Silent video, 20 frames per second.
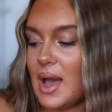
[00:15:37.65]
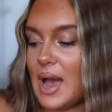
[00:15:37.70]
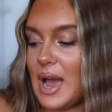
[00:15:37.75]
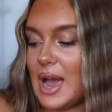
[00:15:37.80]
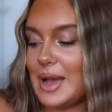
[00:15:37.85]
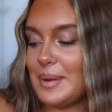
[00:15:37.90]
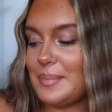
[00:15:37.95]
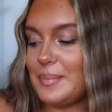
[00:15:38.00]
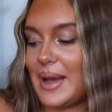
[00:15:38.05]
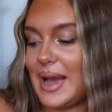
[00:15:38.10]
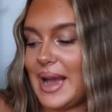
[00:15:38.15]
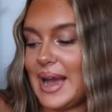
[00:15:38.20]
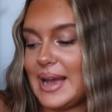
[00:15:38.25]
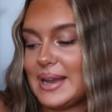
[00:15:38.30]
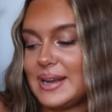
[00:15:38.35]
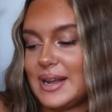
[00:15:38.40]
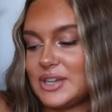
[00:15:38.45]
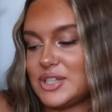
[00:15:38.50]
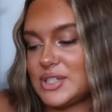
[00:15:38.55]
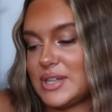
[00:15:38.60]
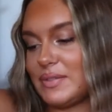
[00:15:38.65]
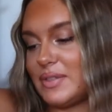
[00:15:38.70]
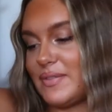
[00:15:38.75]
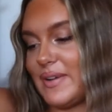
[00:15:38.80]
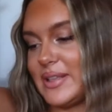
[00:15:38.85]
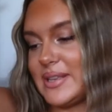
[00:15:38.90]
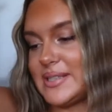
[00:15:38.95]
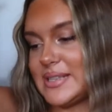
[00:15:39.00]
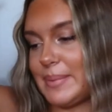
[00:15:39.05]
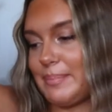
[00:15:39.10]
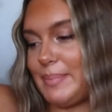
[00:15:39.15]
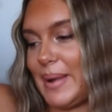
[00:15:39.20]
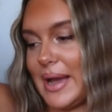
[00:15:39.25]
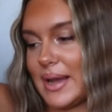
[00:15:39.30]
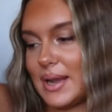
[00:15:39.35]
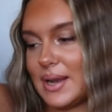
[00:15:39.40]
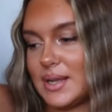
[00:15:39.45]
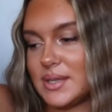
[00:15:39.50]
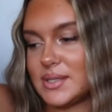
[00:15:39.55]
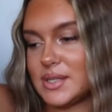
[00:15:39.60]
And I just love the fact it's like
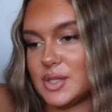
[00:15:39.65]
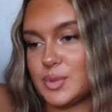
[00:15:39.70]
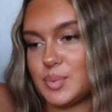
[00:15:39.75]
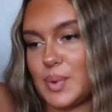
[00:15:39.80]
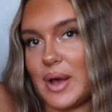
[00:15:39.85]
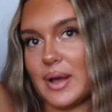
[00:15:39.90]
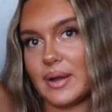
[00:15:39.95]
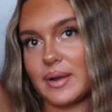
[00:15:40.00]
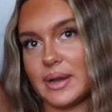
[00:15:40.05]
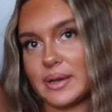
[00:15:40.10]
backless as well.